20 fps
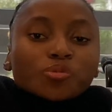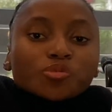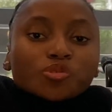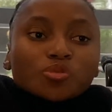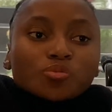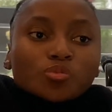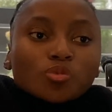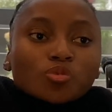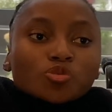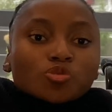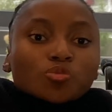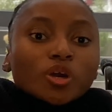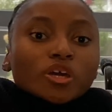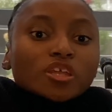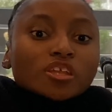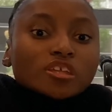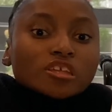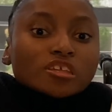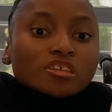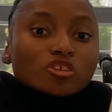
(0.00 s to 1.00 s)
small,
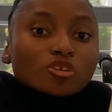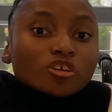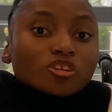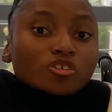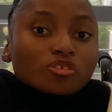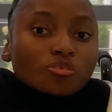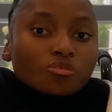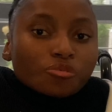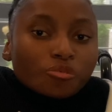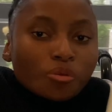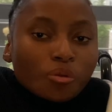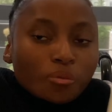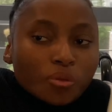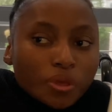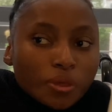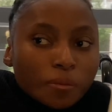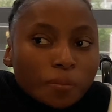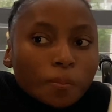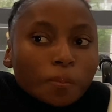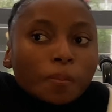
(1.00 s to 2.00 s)
and it started
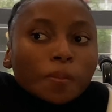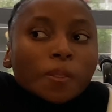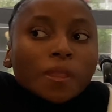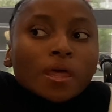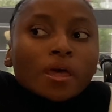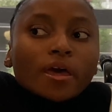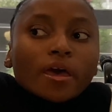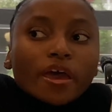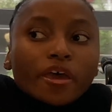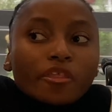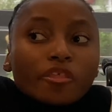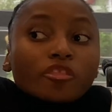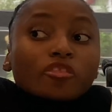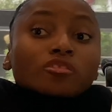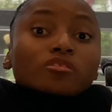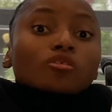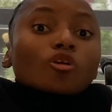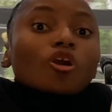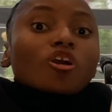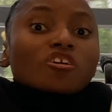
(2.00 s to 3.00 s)
growing.
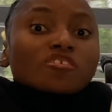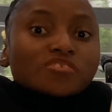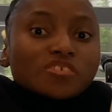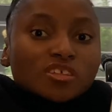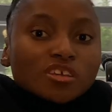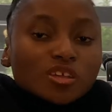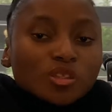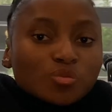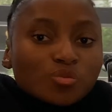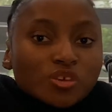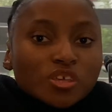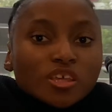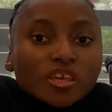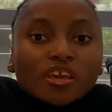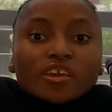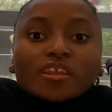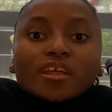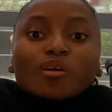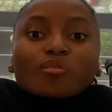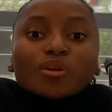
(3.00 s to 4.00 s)
And after that
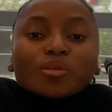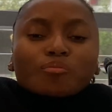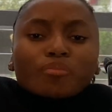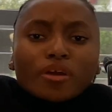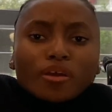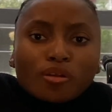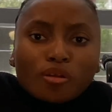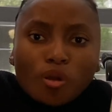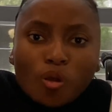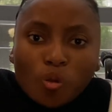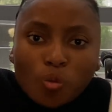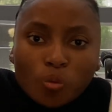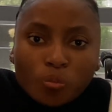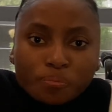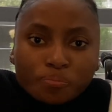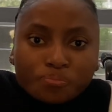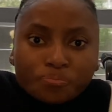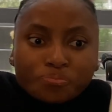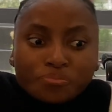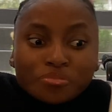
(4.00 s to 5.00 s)
weekend, I went back
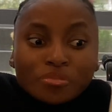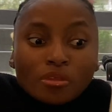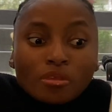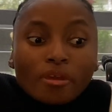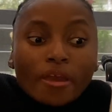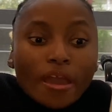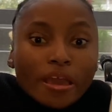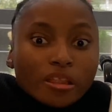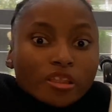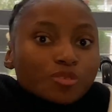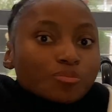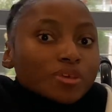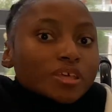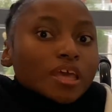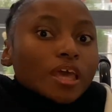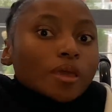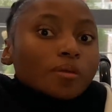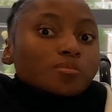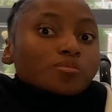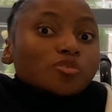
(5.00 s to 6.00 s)
home, and it
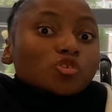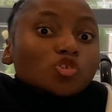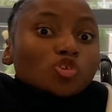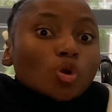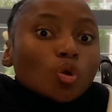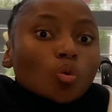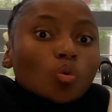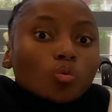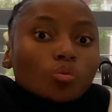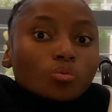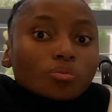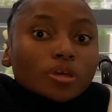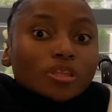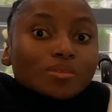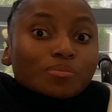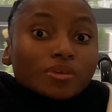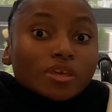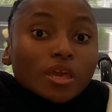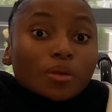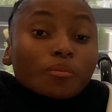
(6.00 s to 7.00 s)
became
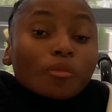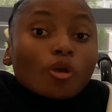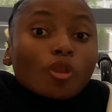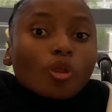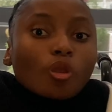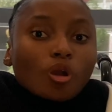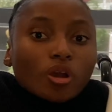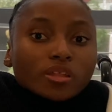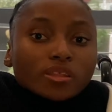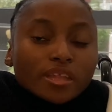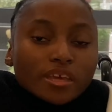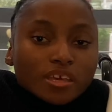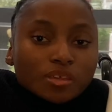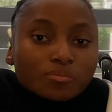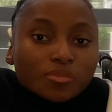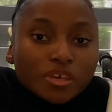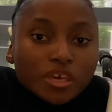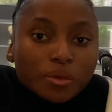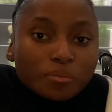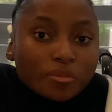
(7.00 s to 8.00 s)
a lot. Like it
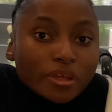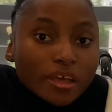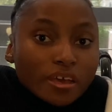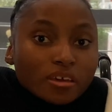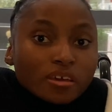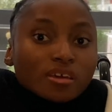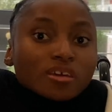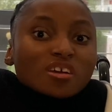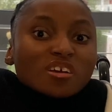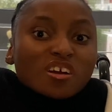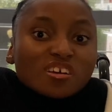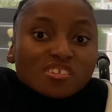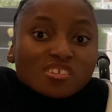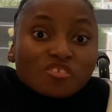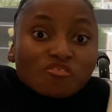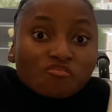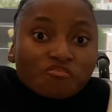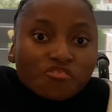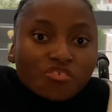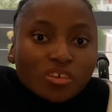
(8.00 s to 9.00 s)
became like a
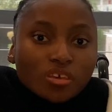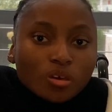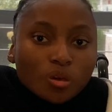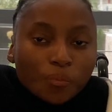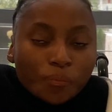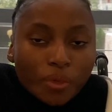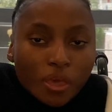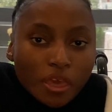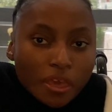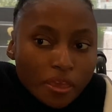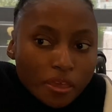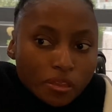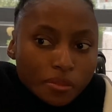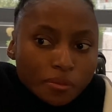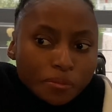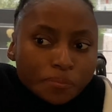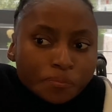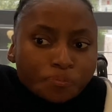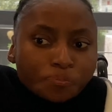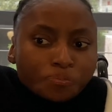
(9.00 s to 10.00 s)
severe pain.